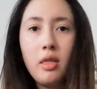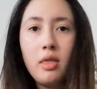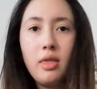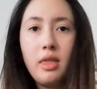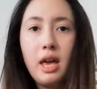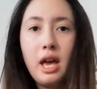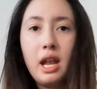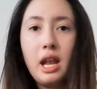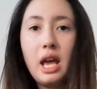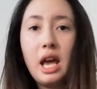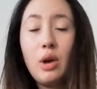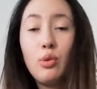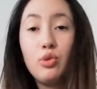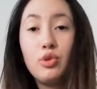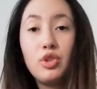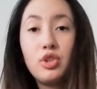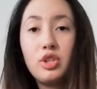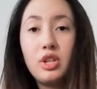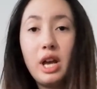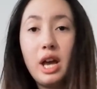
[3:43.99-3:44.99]
than
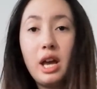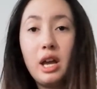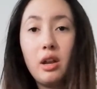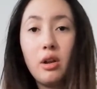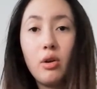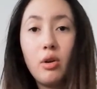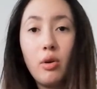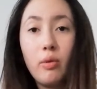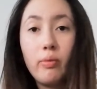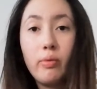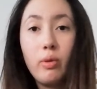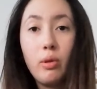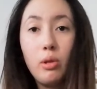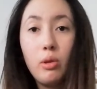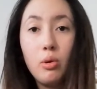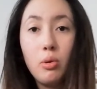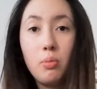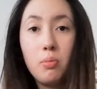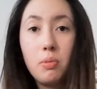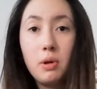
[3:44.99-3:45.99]
outside of the
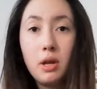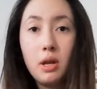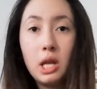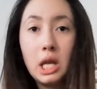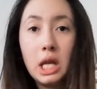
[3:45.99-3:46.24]
loop.